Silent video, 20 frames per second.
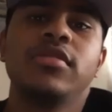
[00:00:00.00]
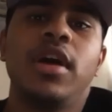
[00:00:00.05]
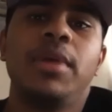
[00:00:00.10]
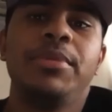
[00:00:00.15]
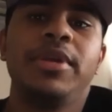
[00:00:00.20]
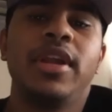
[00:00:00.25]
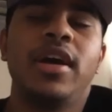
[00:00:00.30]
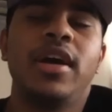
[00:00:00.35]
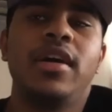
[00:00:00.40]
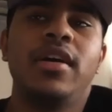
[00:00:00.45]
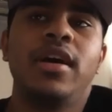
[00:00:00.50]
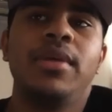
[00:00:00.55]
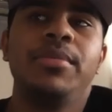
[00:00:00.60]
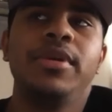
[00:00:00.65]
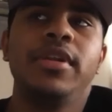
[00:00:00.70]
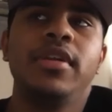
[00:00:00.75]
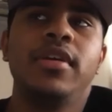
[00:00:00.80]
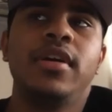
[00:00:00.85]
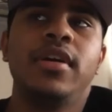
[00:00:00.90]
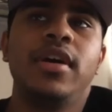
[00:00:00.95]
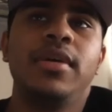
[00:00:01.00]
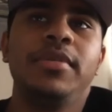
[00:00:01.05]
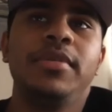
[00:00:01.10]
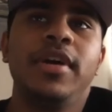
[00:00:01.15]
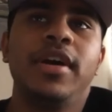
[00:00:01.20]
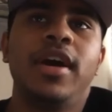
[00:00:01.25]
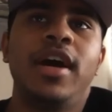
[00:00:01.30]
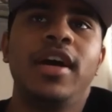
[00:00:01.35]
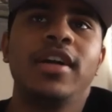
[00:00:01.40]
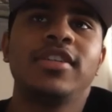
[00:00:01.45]
I'm
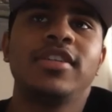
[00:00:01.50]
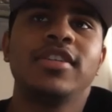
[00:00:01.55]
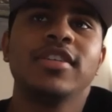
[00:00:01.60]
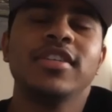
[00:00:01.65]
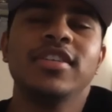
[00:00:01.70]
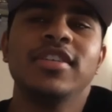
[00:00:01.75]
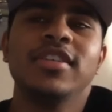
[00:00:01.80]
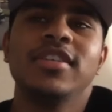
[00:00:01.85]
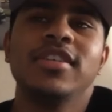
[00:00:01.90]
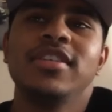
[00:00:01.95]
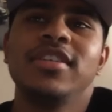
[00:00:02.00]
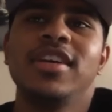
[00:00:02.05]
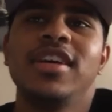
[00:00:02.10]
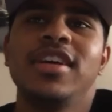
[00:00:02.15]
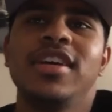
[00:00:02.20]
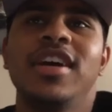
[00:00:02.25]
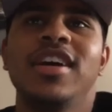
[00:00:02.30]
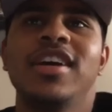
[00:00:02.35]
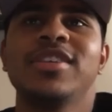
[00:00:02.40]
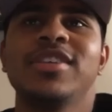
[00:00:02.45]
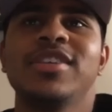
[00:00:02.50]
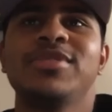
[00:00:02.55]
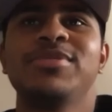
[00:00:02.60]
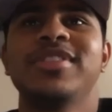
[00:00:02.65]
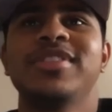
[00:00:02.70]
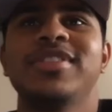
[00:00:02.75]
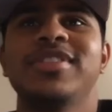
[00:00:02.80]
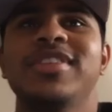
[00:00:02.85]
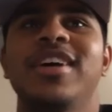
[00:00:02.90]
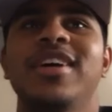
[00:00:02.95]
actually, yeah, I guess we
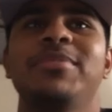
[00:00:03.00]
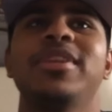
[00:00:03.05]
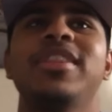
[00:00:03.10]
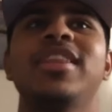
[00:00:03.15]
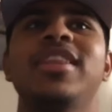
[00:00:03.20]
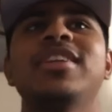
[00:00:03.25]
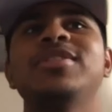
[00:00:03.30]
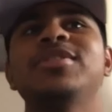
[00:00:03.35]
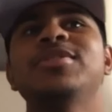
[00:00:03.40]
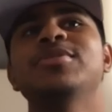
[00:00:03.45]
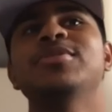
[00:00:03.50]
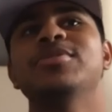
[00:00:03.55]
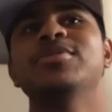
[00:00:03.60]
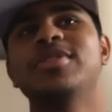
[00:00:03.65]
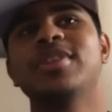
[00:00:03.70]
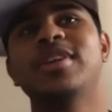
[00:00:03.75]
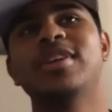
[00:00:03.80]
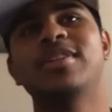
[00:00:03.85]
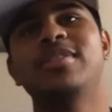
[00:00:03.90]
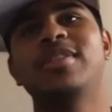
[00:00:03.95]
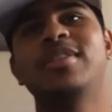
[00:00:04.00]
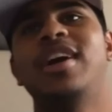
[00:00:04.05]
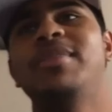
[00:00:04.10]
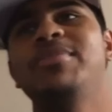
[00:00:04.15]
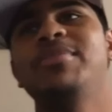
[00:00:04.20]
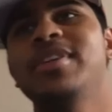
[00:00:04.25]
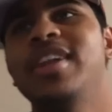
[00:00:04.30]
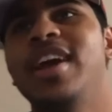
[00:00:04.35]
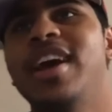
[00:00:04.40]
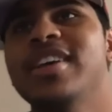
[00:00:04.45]
could talk about that too. So, I
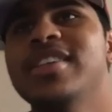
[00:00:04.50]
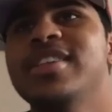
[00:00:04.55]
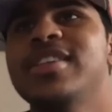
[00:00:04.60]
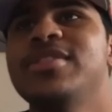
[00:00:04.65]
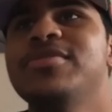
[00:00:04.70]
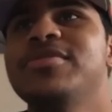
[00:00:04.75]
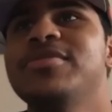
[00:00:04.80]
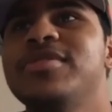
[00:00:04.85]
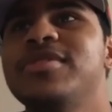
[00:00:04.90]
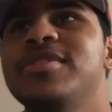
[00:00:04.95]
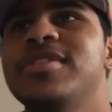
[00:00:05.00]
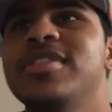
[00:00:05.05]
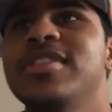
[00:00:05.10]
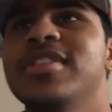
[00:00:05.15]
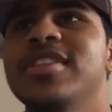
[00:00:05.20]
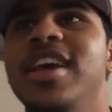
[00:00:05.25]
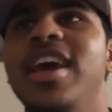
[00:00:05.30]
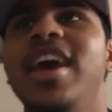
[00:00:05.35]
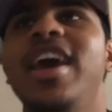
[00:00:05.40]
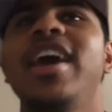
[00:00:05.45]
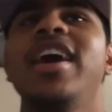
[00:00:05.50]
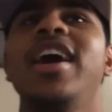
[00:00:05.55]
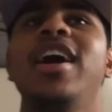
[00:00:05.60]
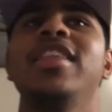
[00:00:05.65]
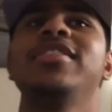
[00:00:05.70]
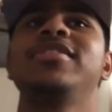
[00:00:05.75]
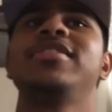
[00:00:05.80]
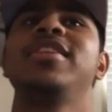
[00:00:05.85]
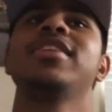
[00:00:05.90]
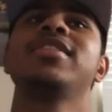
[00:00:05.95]
mean, as of today,
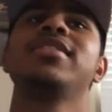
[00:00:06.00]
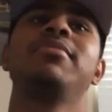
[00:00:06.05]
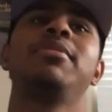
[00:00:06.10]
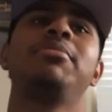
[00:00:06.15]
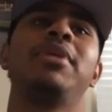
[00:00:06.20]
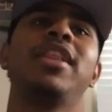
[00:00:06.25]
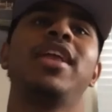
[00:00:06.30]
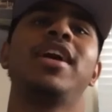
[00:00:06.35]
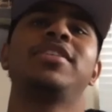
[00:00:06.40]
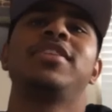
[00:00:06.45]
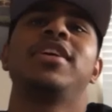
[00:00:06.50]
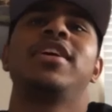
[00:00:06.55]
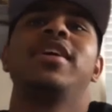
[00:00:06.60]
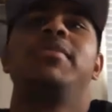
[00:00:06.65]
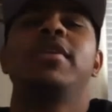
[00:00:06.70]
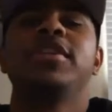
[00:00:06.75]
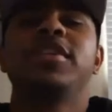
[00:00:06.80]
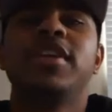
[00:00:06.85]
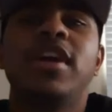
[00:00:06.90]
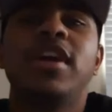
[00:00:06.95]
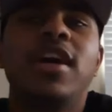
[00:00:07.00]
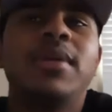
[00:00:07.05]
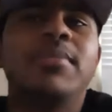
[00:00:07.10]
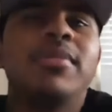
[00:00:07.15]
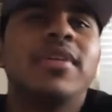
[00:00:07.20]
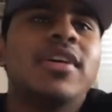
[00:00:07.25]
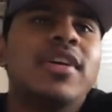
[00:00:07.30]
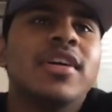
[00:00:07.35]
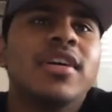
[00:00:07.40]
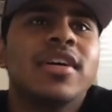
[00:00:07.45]
this day's gonna be my last day at my job.
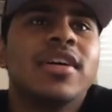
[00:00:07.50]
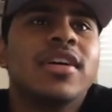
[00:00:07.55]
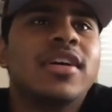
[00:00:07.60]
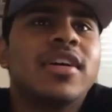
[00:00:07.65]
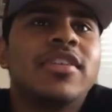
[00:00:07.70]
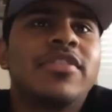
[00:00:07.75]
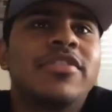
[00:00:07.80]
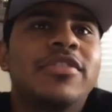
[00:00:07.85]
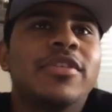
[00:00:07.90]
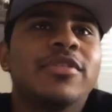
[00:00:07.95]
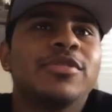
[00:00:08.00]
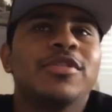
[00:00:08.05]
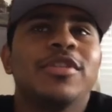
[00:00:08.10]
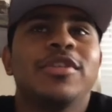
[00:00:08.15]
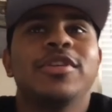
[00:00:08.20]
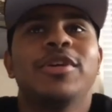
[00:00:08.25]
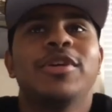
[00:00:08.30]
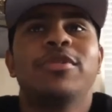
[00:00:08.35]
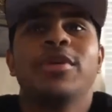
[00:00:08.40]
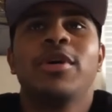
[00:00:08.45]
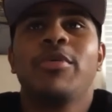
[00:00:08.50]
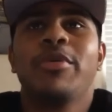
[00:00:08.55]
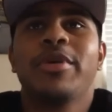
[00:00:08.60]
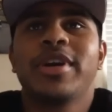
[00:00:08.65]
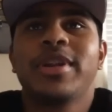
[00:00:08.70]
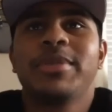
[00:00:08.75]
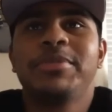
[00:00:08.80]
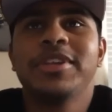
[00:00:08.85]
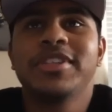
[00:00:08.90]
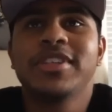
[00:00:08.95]
For those of you that don't know, I work at
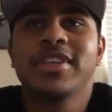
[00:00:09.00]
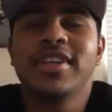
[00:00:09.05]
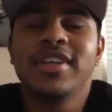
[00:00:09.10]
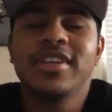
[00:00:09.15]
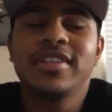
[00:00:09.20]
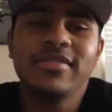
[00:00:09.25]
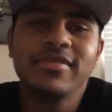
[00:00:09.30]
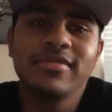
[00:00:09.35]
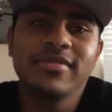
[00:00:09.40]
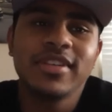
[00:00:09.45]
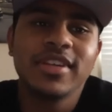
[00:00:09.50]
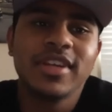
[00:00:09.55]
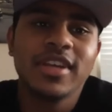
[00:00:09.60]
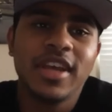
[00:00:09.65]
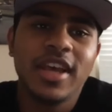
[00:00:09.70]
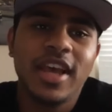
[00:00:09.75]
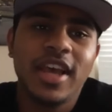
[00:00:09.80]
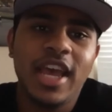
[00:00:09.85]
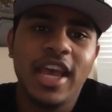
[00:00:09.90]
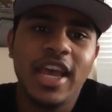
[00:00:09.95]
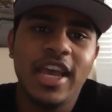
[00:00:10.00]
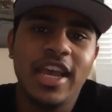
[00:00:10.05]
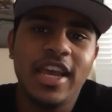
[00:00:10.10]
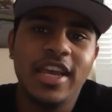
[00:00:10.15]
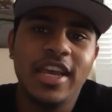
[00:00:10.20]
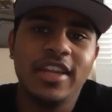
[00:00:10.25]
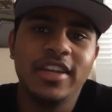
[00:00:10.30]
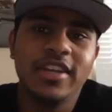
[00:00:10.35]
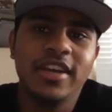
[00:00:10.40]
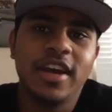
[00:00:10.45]
a Pizza Hut,
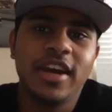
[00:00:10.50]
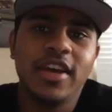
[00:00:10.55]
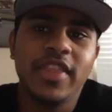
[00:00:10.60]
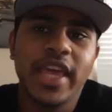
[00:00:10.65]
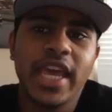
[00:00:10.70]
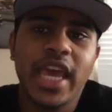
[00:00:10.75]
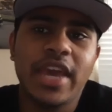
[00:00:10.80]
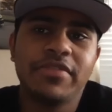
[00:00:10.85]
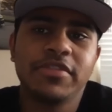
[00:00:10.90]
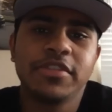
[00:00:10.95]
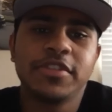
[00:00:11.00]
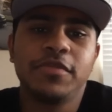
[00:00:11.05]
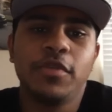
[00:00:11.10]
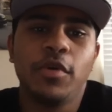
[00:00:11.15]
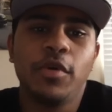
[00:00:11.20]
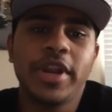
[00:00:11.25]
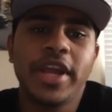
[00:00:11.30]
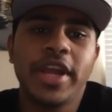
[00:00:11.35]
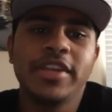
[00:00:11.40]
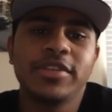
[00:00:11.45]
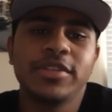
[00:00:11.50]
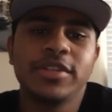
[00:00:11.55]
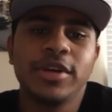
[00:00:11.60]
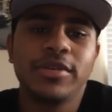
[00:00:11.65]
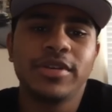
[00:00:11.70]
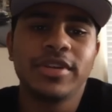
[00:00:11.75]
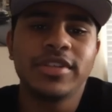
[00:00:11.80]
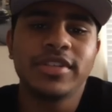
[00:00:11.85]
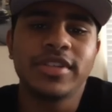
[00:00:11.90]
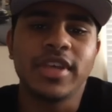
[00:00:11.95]
and they gave us 4 days
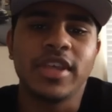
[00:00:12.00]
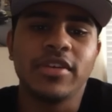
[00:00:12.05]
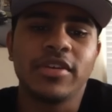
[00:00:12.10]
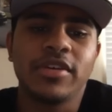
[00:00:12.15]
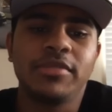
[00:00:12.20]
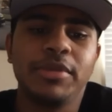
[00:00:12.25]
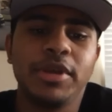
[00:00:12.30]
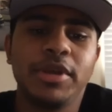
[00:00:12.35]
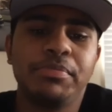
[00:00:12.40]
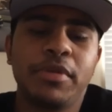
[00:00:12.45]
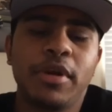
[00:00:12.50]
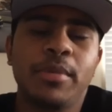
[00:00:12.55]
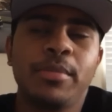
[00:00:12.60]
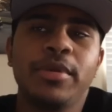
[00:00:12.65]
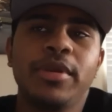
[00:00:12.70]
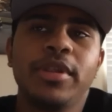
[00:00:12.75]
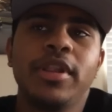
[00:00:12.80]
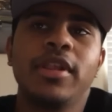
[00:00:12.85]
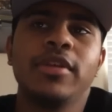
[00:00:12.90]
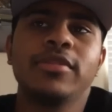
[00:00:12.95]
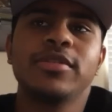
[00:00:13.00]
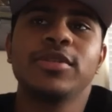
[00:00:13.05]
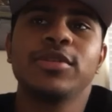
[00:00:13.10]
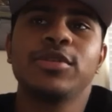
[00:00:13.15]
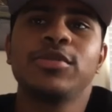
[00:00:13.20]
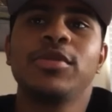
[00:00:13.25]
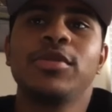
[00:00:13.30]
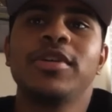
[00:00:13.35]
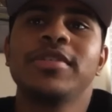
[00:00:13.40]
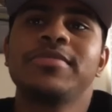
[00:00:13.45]
notice, and they're gonna be permanently closing the store.